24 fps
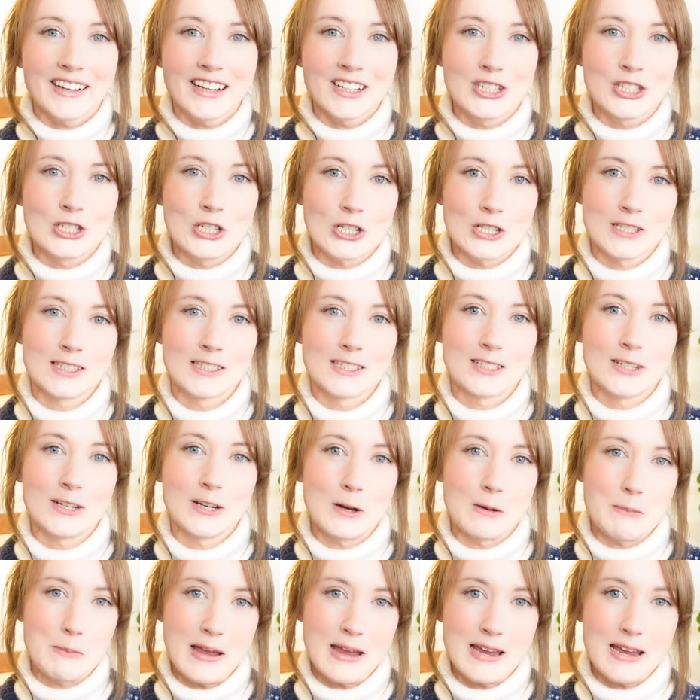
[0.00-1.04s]
It's just going
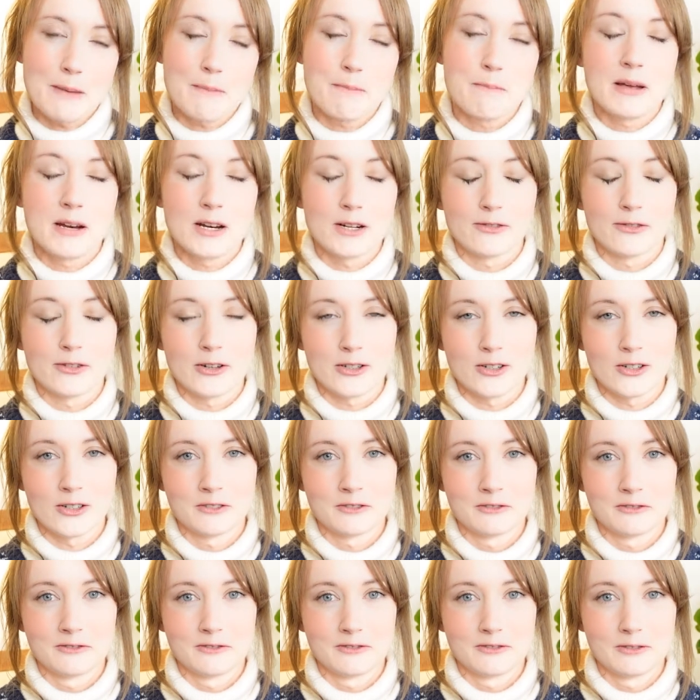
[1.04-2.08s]
to be a bit of a
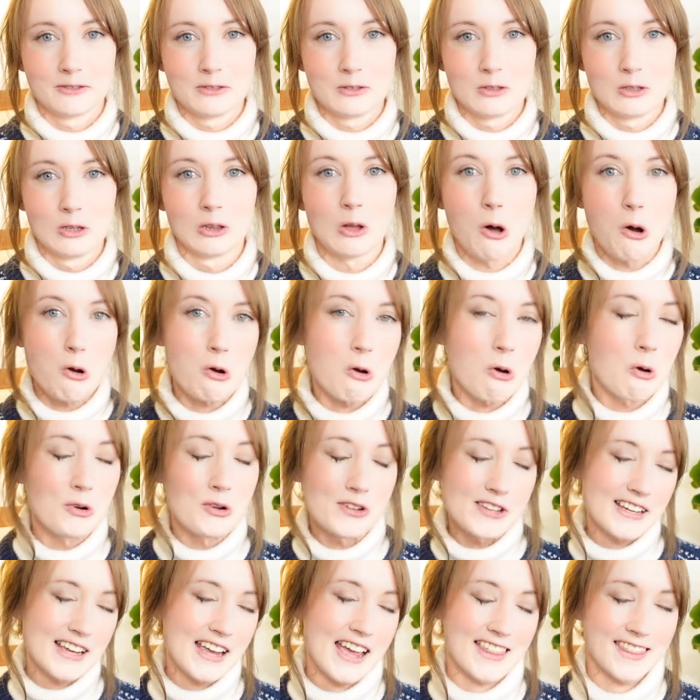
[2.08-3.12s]
long haul
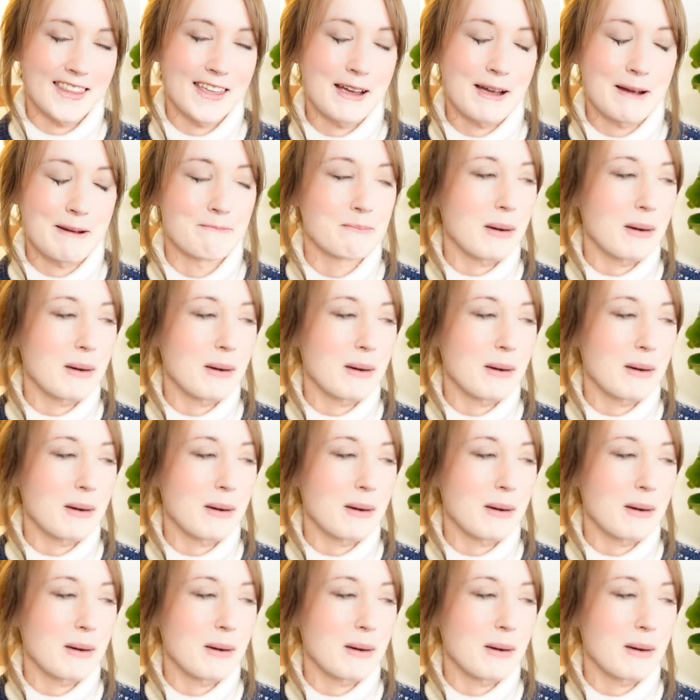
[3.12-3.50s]
to get there,